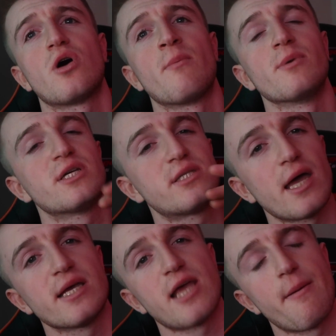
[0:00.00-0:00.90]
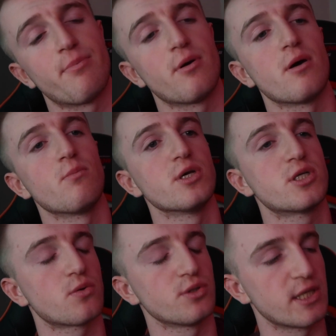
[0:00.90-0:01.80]
and we stay separate and we
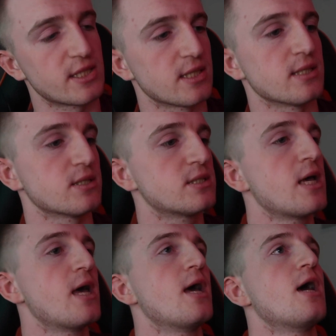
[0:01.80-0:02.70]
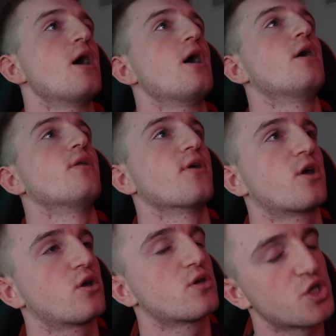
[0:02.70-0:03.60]
social distance,
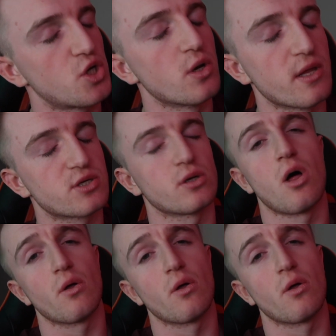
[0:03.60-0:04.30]
the sooner this will